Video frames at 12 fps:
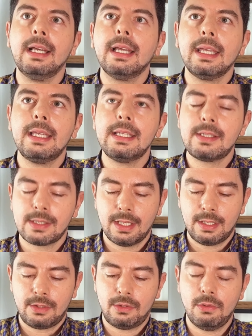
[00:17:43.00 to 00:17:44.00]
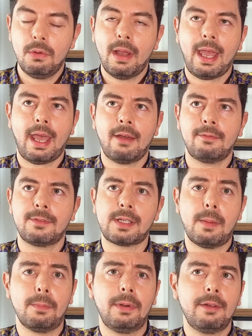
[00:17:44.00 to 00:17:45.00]
is to have
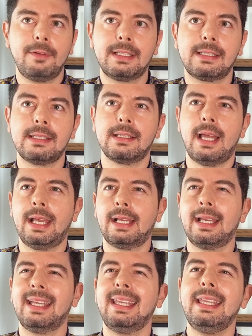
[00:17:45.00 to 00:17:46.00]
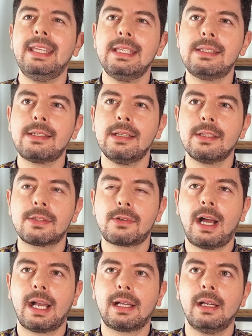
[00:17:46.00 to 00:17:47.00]
some prefixes like is,
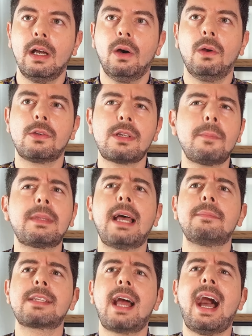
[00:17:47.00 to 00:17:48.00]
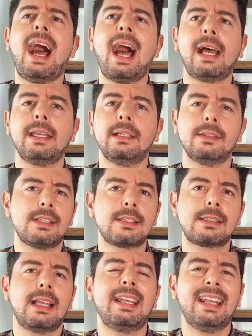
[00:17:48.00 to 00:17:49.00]
track, or sometimes I, just an